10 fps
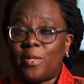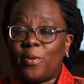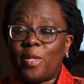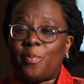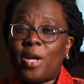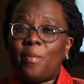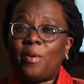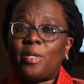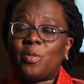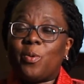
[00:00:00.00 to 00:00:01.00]
The
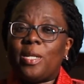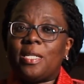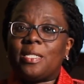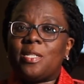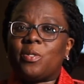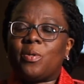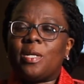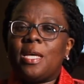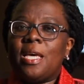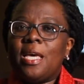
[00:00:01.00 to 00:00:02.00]
primary schooling season
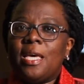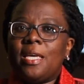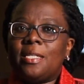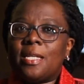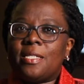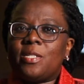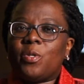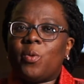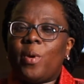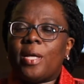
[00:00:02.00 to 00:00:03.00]
is a
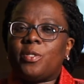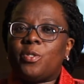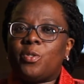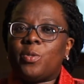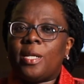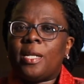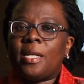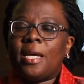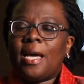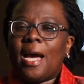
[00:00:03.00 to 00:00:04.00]
season where
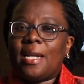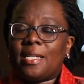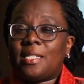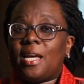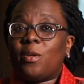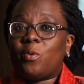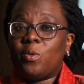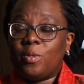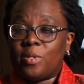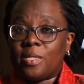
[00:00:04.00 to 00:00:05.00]
children understand
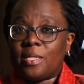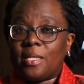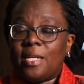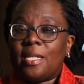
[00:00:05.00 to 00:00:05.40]
rules.